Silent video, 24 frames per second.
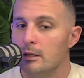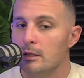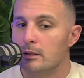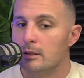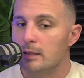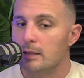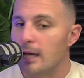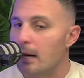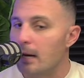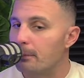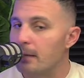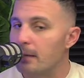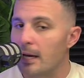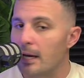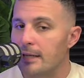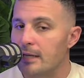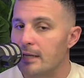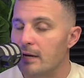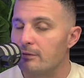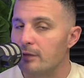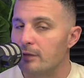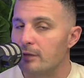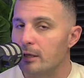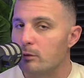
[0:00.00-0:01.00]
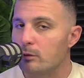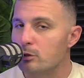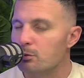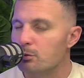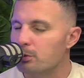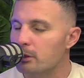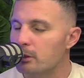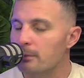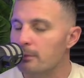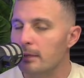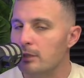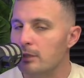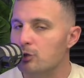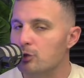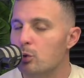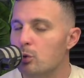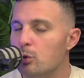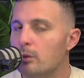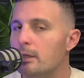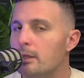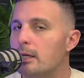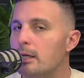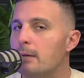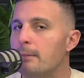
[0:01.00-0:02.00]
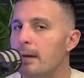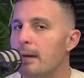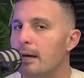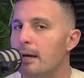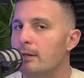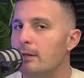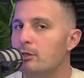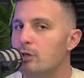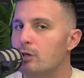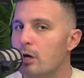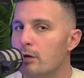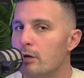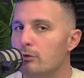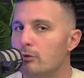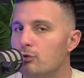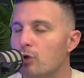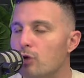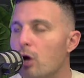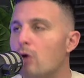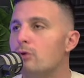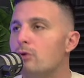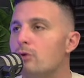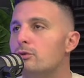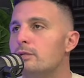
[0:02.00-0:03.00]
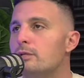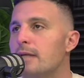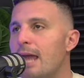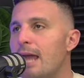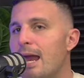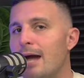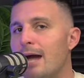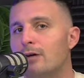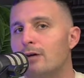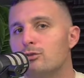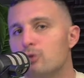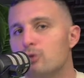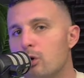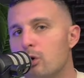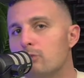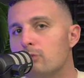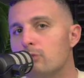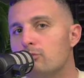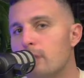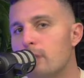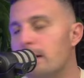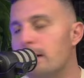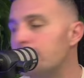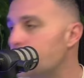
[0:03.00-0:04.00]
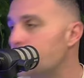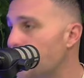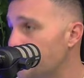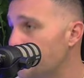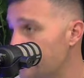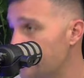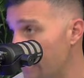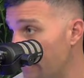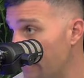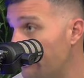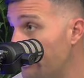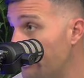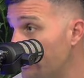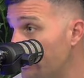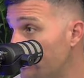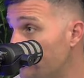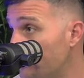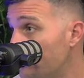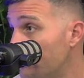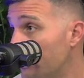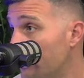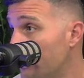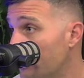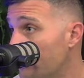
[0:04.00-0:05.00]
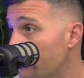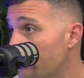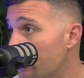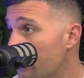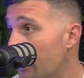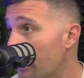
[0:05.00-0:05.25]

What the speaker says: The RBA governor was pretty much talking about, don't count on rate cuts happening. Yeah.